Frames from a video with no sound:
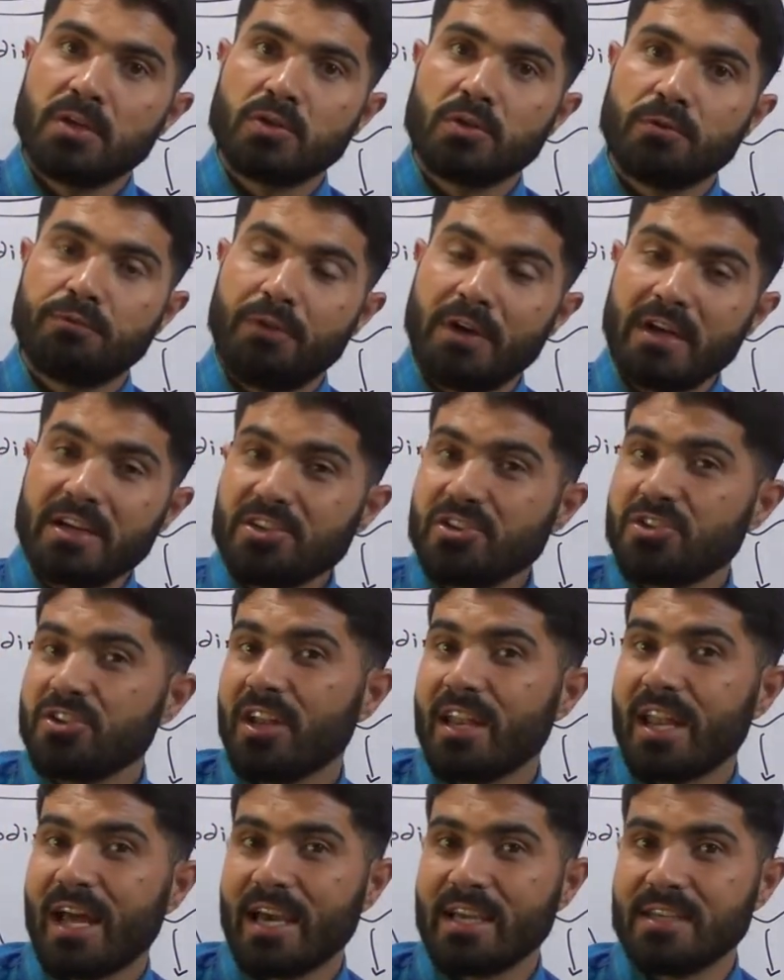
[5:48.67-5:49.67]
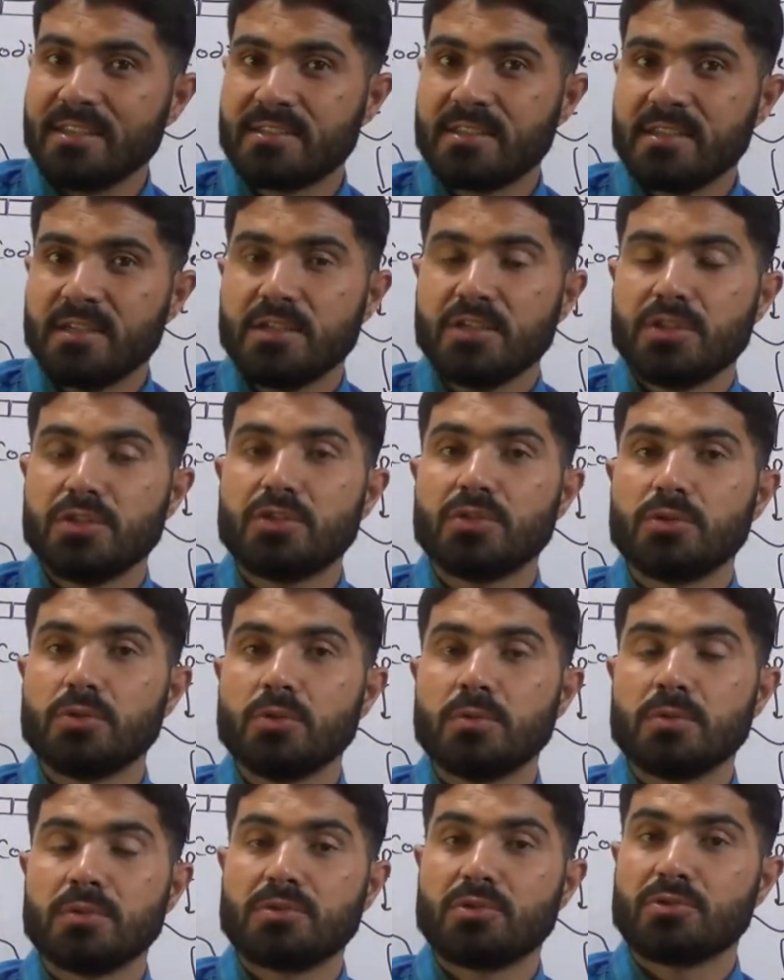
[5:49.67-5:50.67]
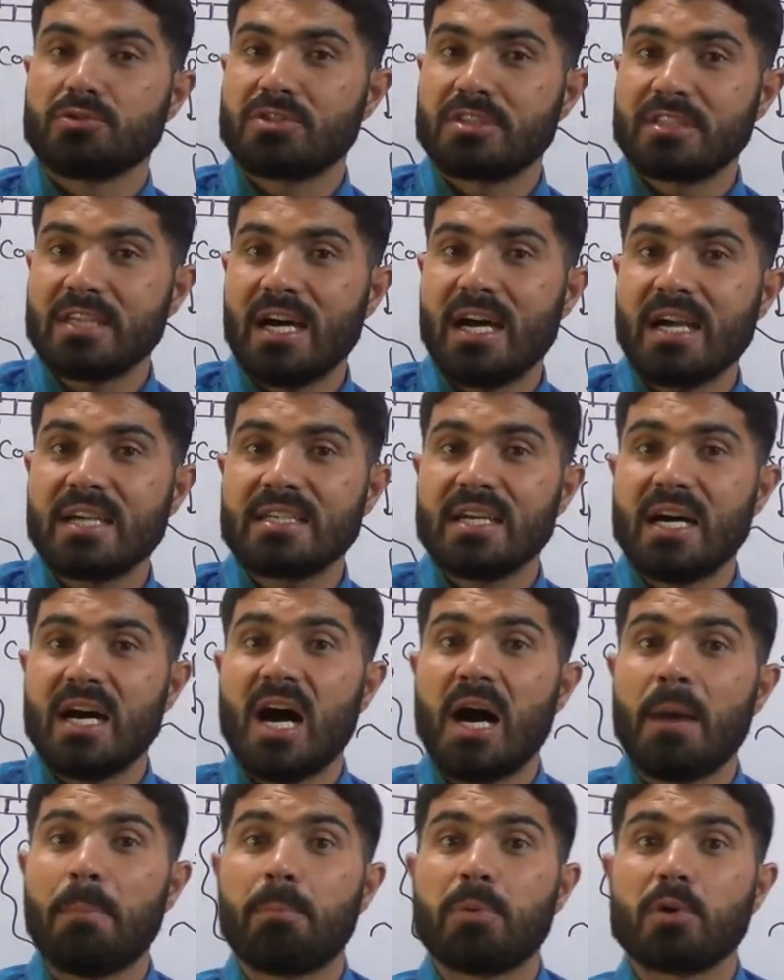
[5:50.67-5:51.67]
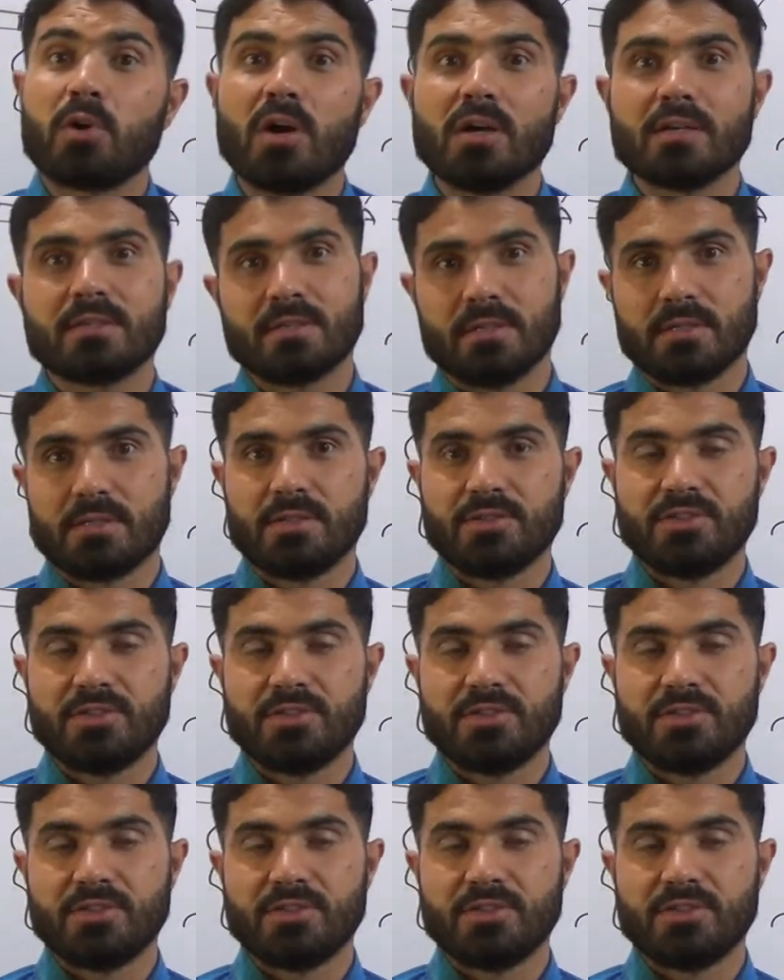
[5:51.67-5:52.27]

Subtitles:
functionalize, to start a process,